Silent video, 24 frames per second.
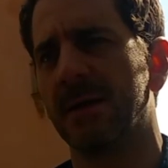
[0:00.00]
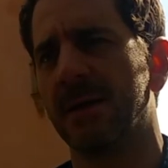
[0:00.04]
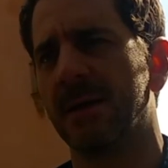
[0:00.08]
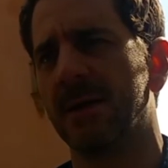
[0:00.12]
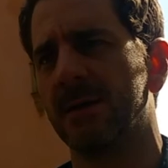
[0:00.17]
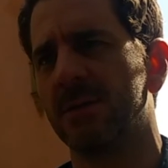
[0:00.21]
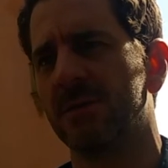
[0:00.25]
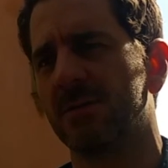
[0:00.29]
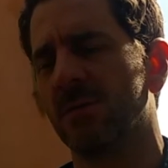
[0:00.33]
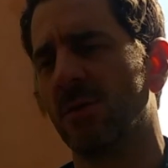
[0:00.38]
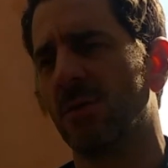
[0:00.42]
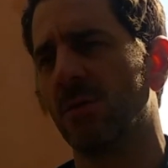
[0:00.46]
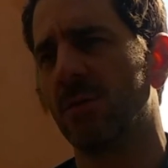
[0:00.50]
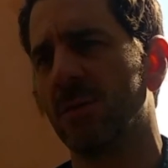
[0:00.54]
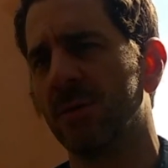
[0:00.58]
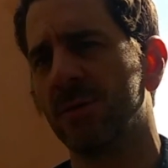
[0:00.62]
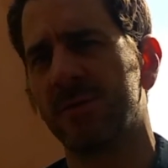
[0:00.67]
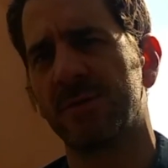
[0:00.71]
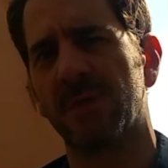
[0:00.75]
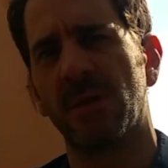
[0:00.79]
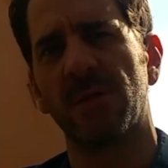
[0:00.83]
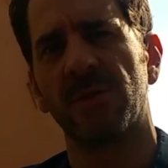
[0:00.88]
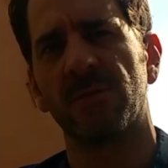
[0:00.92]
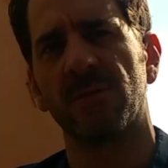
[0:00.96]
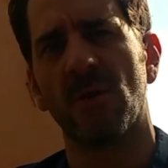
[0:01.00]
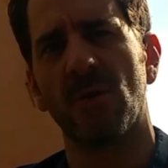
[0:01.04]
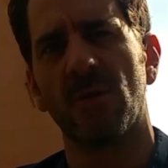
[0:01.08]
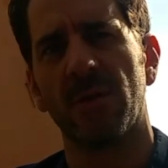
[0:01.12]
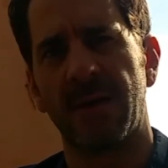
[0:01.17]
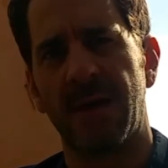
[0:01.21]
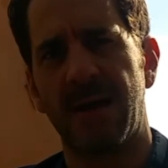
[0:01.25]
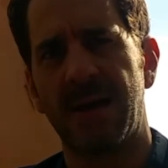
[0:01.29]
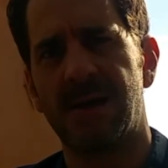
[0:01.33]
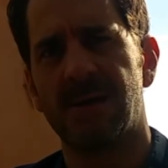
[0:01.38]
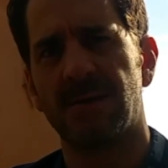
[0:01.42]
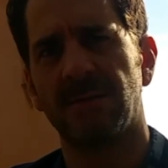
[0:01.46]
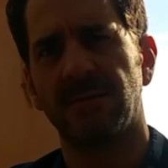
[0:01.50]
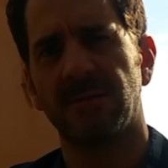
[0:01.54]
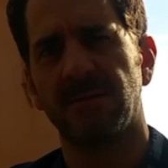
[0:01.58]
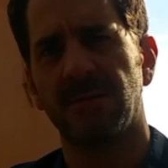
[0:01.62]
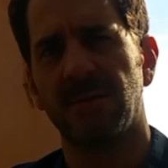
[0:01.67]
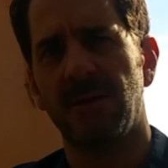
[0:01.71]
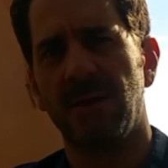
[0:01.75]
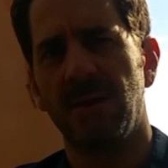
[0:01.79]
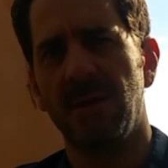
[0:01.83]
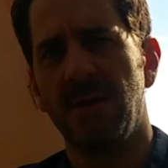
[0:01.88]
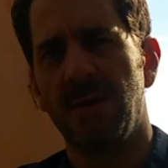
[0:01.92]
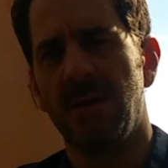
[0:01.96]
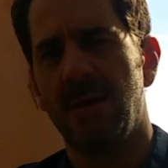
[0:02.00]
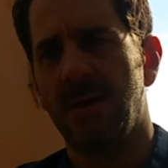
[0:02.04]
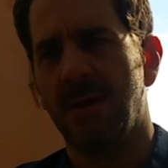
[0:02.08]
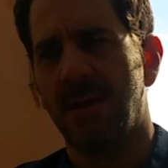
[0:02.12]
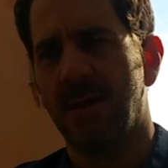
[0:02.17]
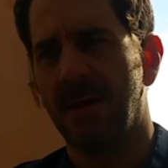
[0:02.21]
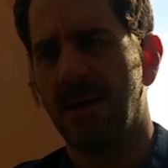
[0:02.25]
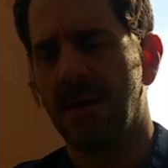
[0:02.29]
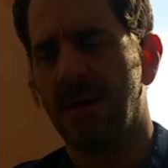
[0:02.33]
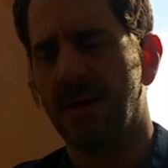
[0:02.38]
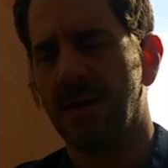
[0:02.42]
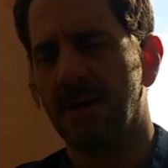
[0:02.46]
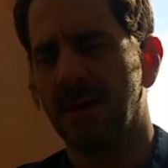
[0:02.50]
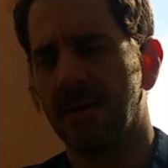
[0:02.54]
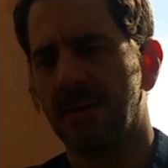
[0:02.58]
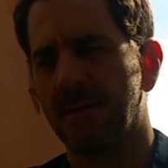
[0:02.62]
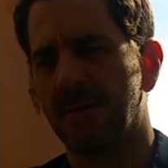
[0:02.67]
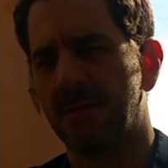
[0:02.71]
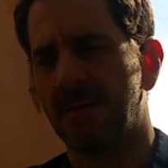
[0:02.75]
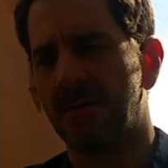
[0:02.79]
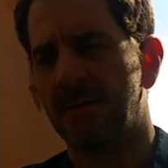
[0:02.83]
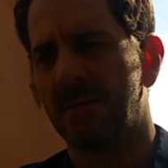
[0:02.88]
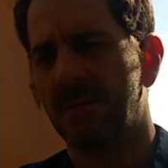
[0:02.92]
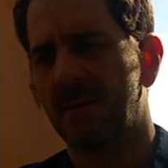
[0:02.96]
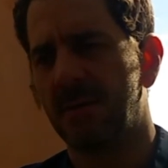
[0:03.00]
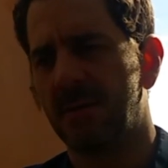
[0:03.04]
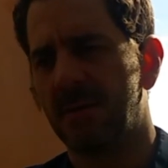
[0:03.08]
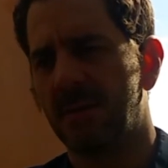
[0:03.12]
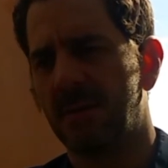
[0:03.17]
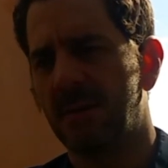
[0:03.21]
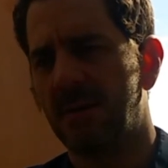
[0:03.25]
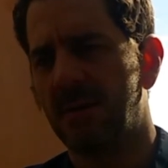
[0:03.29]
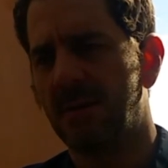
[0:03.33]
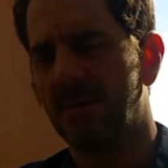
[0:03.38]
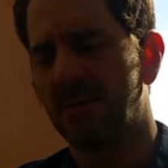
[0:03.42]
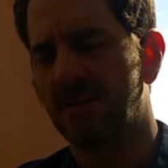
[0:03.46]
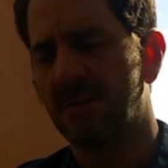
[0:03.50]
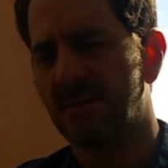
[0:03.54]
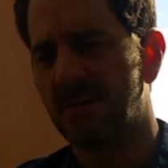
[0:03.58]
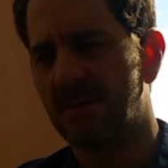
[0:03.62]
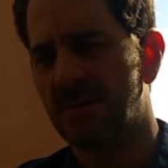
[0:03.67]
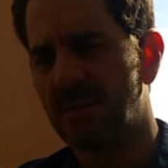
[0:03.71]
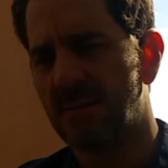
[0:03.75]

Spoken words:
and so his son is all he has, and he's